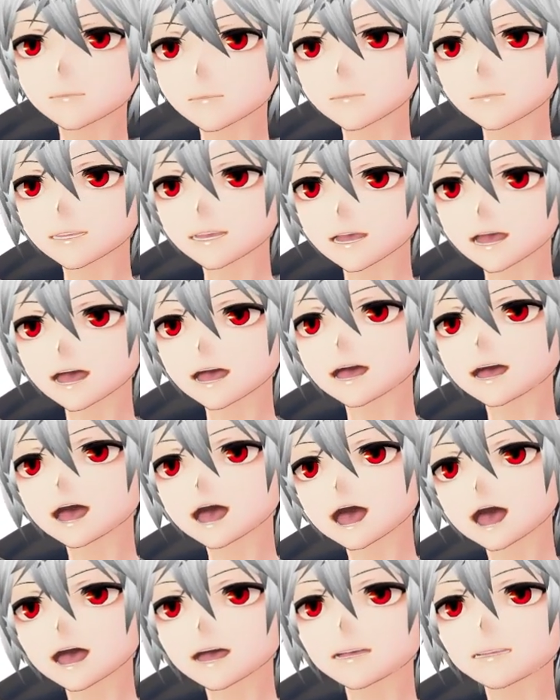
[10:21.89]
Thank
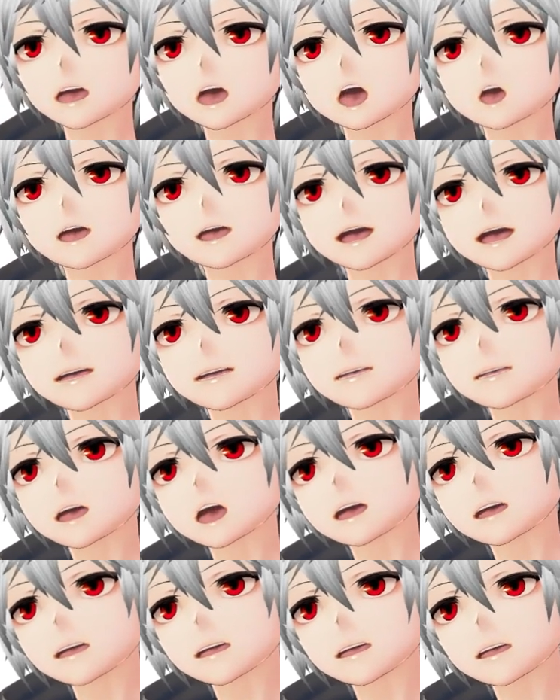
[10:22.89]
God. So we can
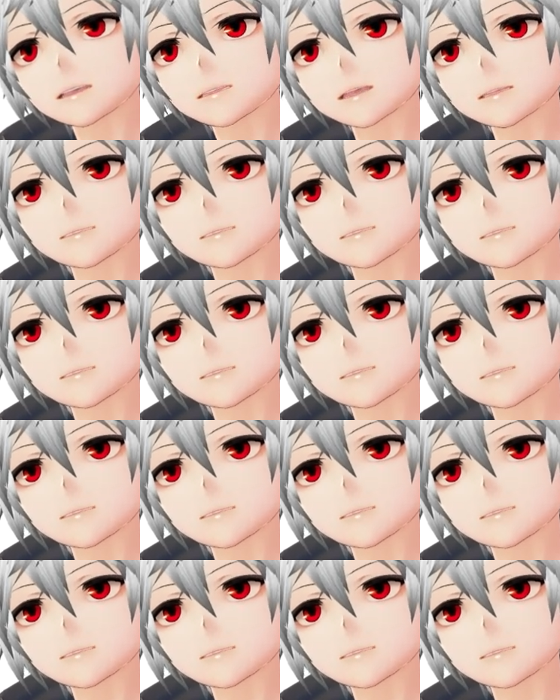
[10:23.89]
farm.